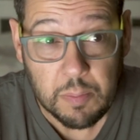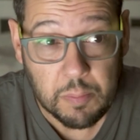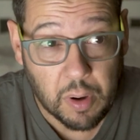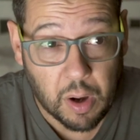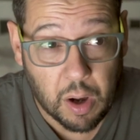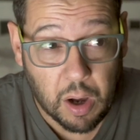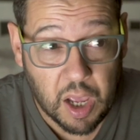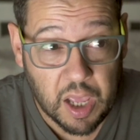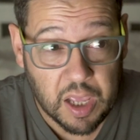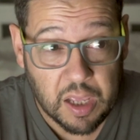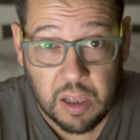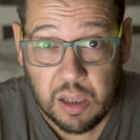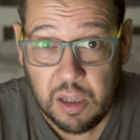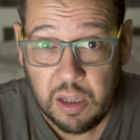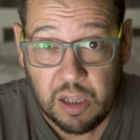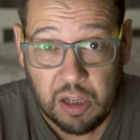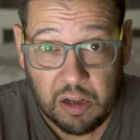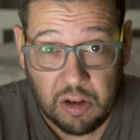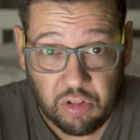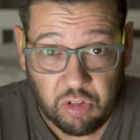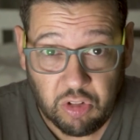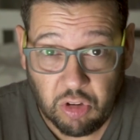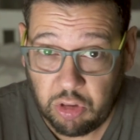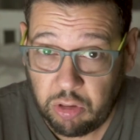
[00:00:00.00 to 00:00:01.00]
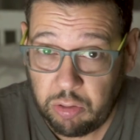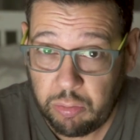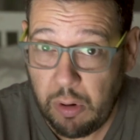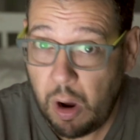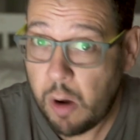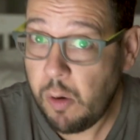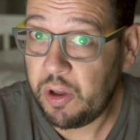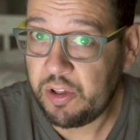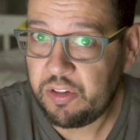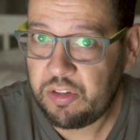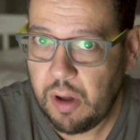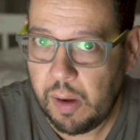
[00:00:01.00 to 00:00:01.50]
by just
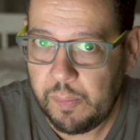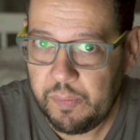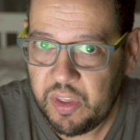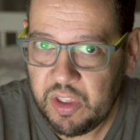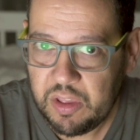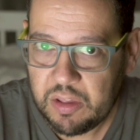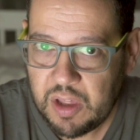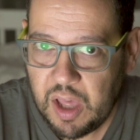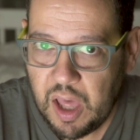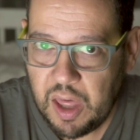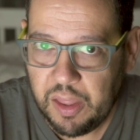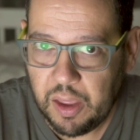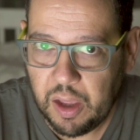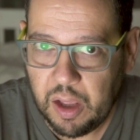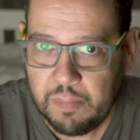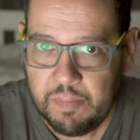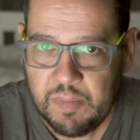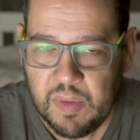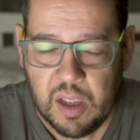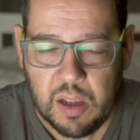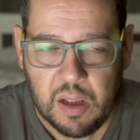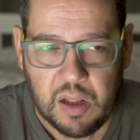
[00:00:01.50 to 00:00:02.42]
throwing something together.